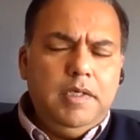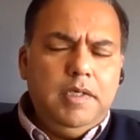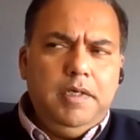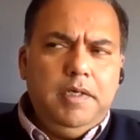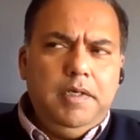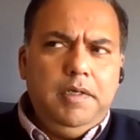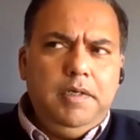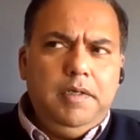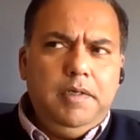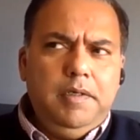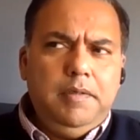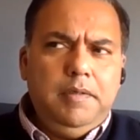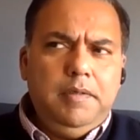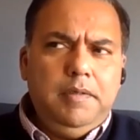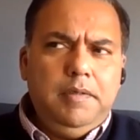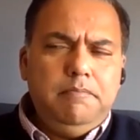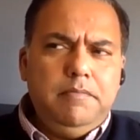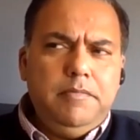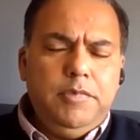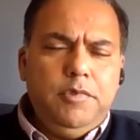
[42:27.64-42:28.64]
uh,
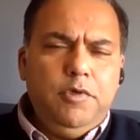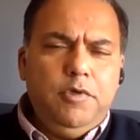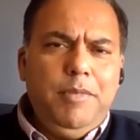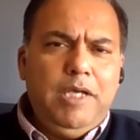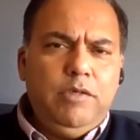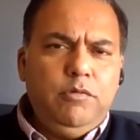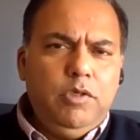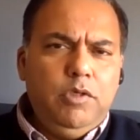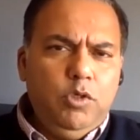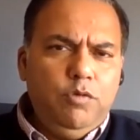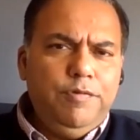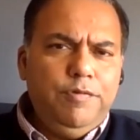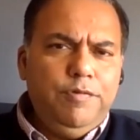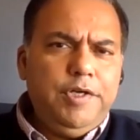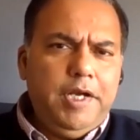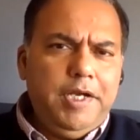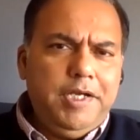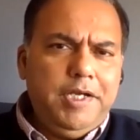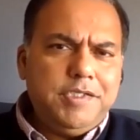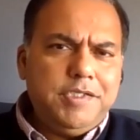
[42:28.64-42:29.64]
you know manual
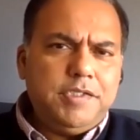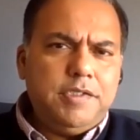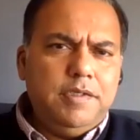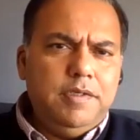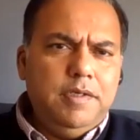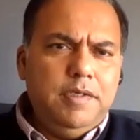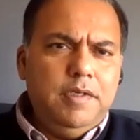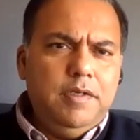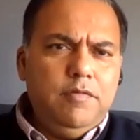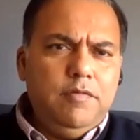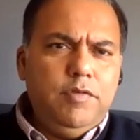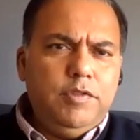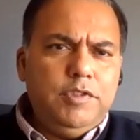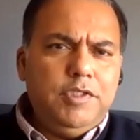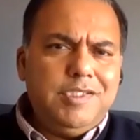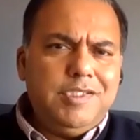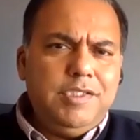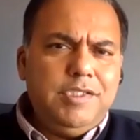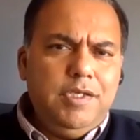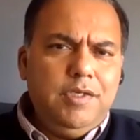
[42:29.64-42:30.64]
overrides for
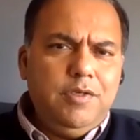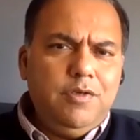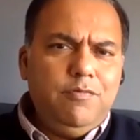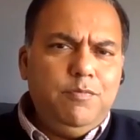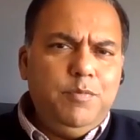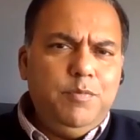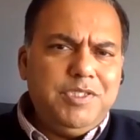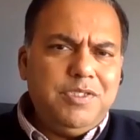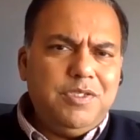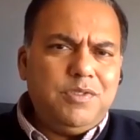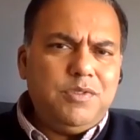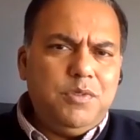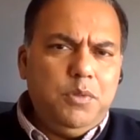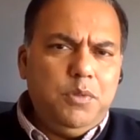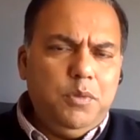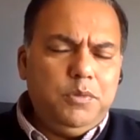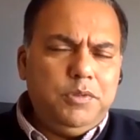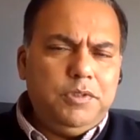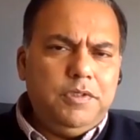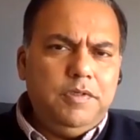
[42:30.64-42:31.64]
the sake of business
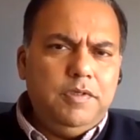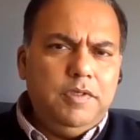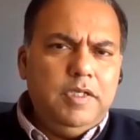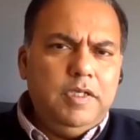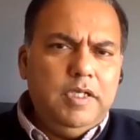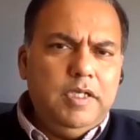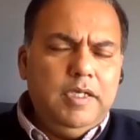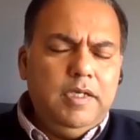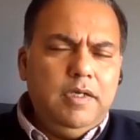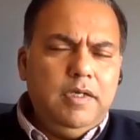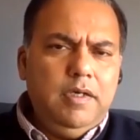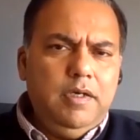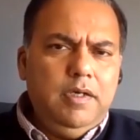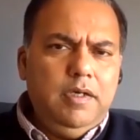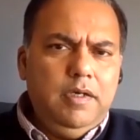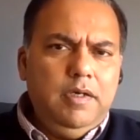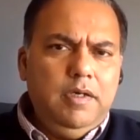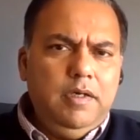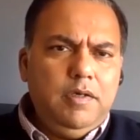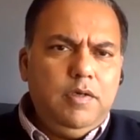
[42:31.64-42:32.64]
growth hmm.
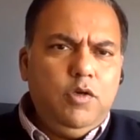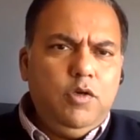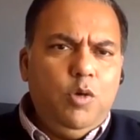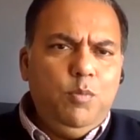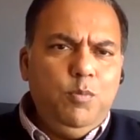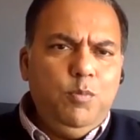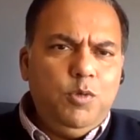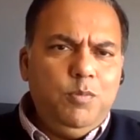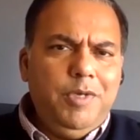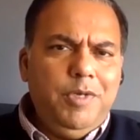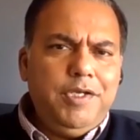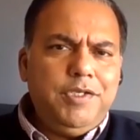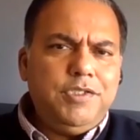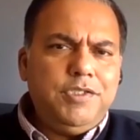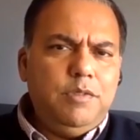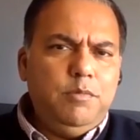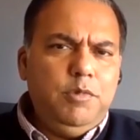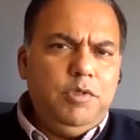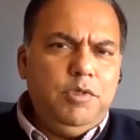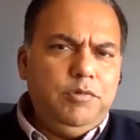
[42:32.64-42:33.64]
uh, compromise
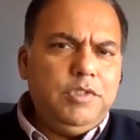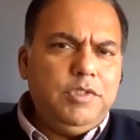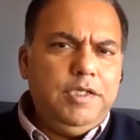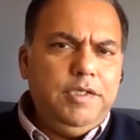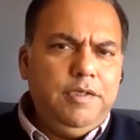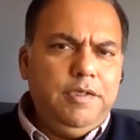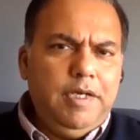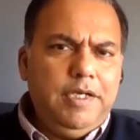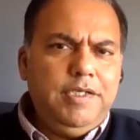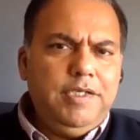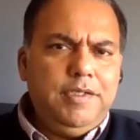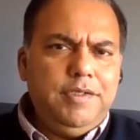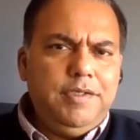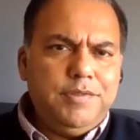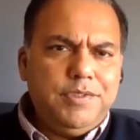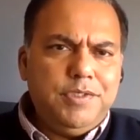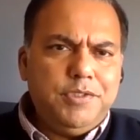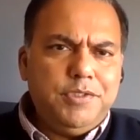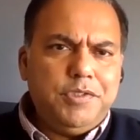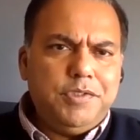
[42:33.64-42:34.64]
some of those underwriting
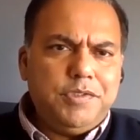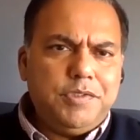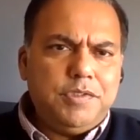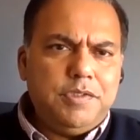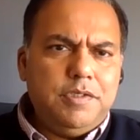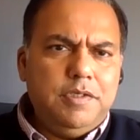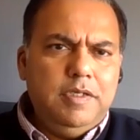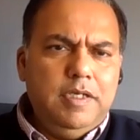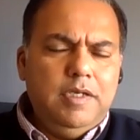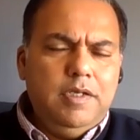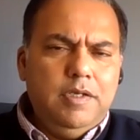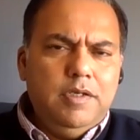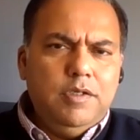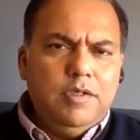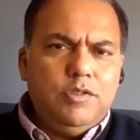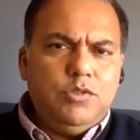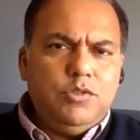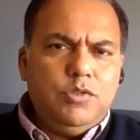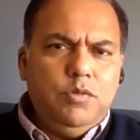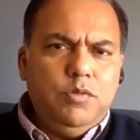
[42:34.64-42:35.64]
decisions.
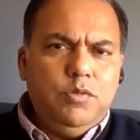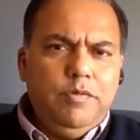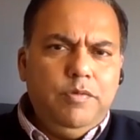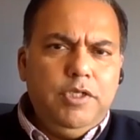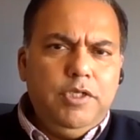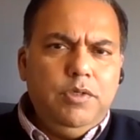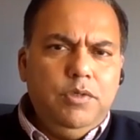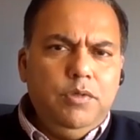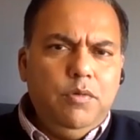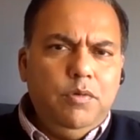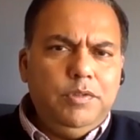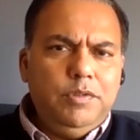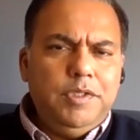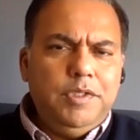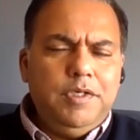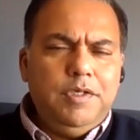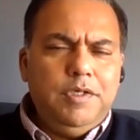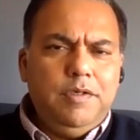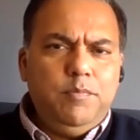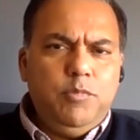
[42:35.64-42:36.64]
So when you know
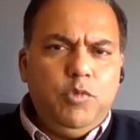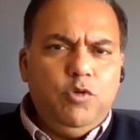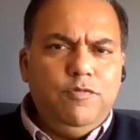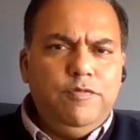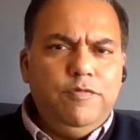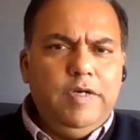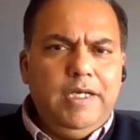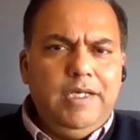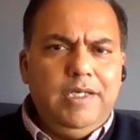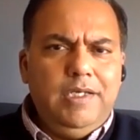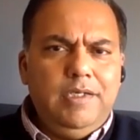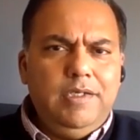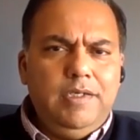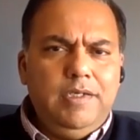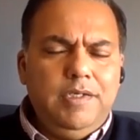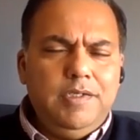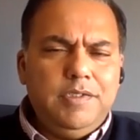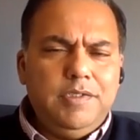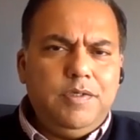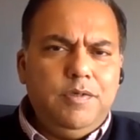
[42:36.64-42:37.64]
that a profile
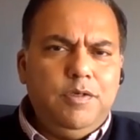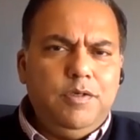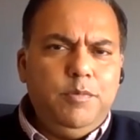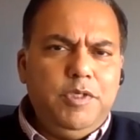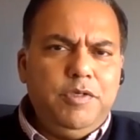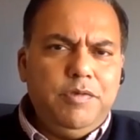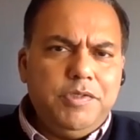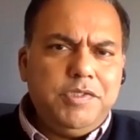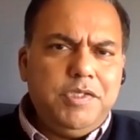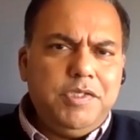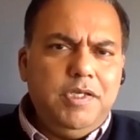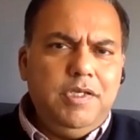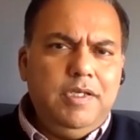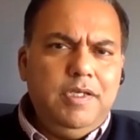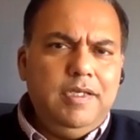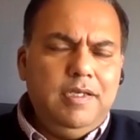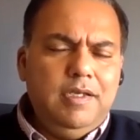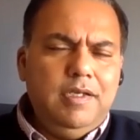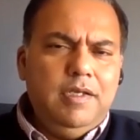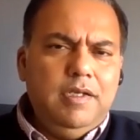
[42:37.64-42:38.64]
is going to be
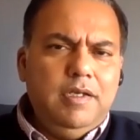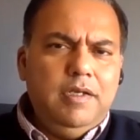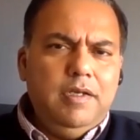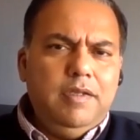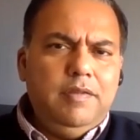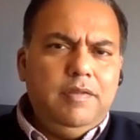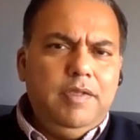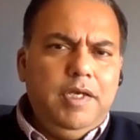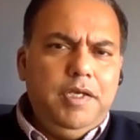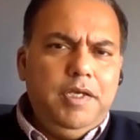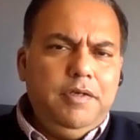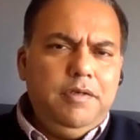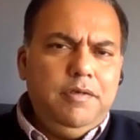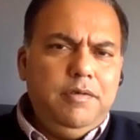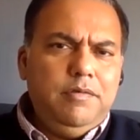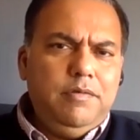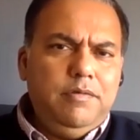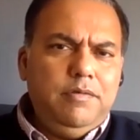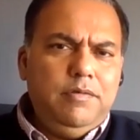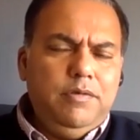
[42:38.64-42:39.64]
risky,
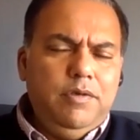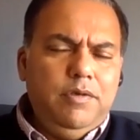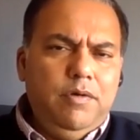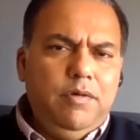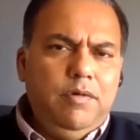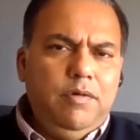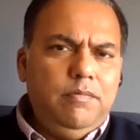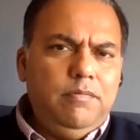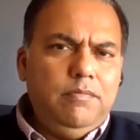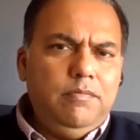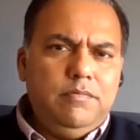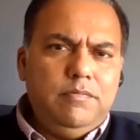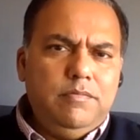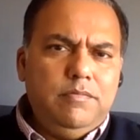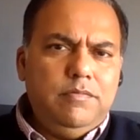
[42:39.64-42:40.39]
then you know